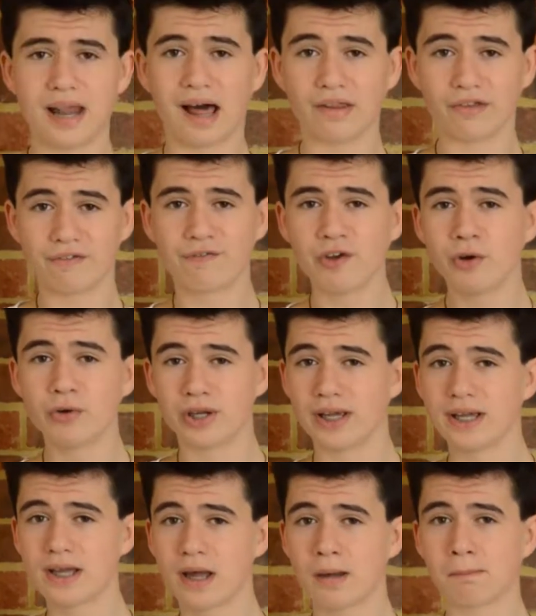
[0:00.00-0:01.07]
Now the
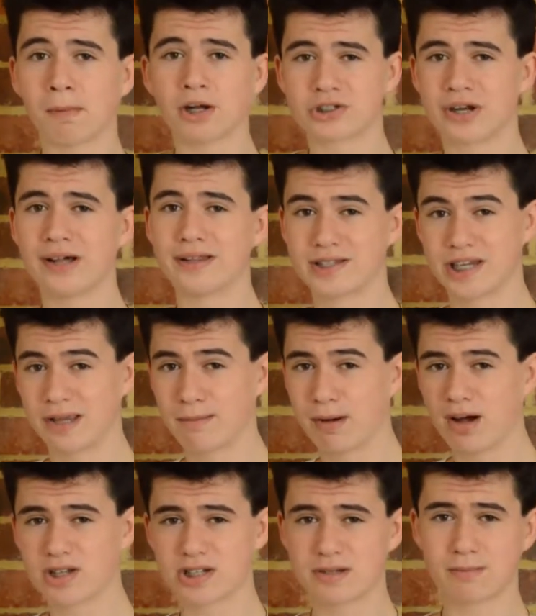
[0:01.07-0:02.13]
foodie, much like the same
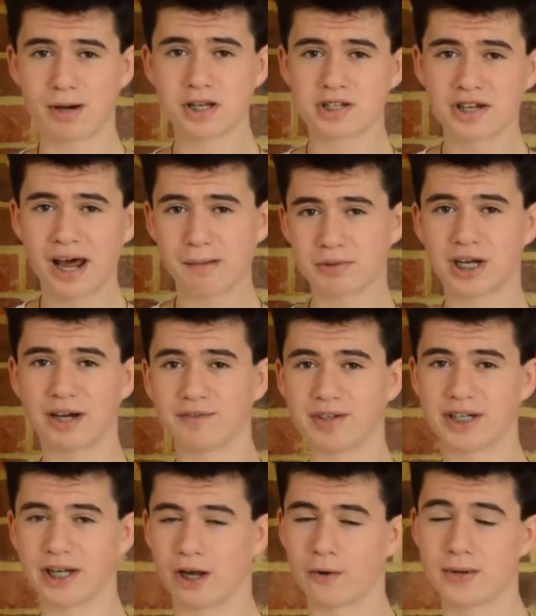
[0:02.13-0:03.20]
person in my Snapchat
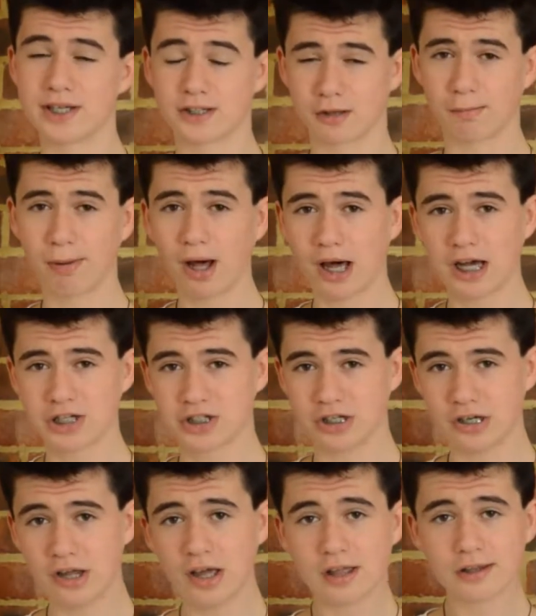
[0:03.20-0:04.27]
video, is the
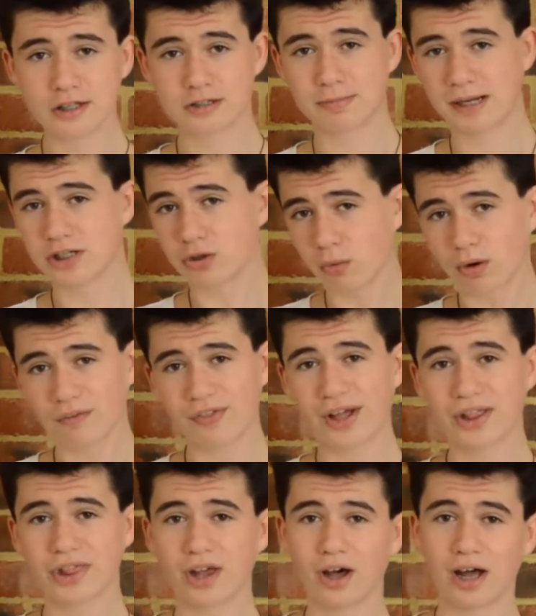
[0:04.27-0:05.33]
person that spends all of
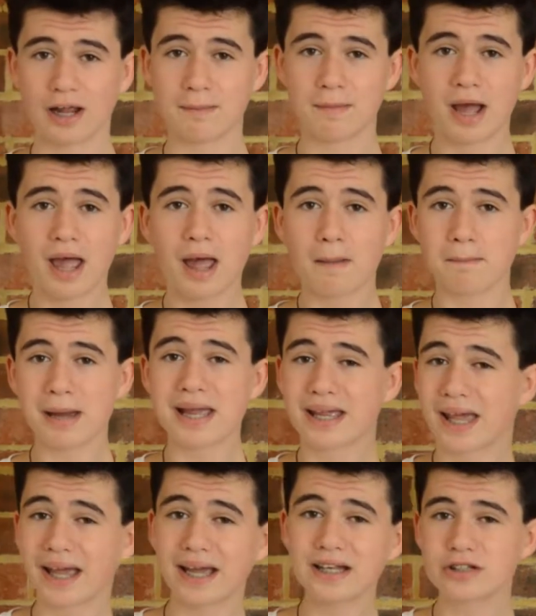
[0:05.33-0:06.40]
their time
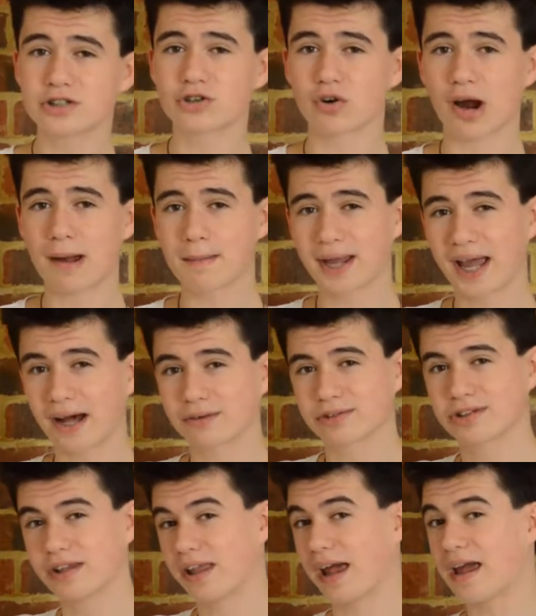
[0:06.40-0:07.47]
making Instagram
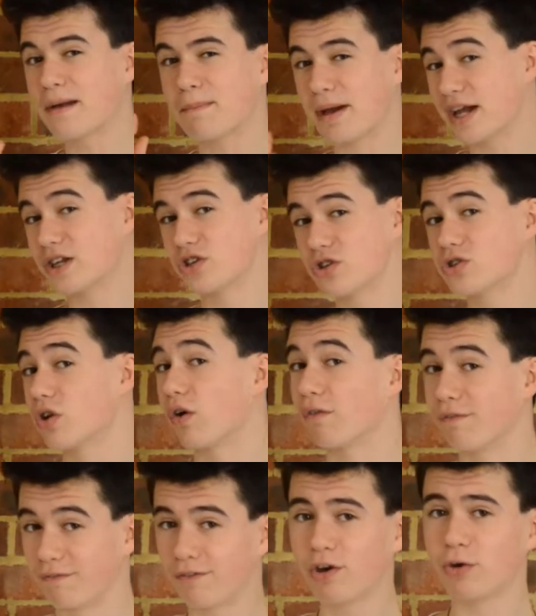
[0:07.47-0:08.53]
accounts to take pictures
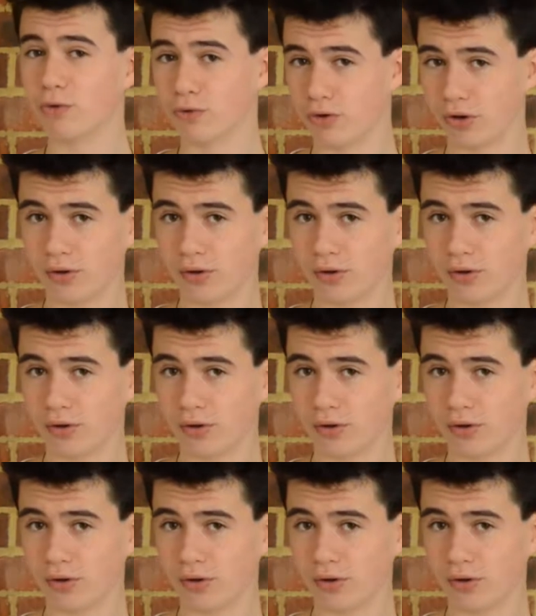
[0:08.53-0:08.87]
of food.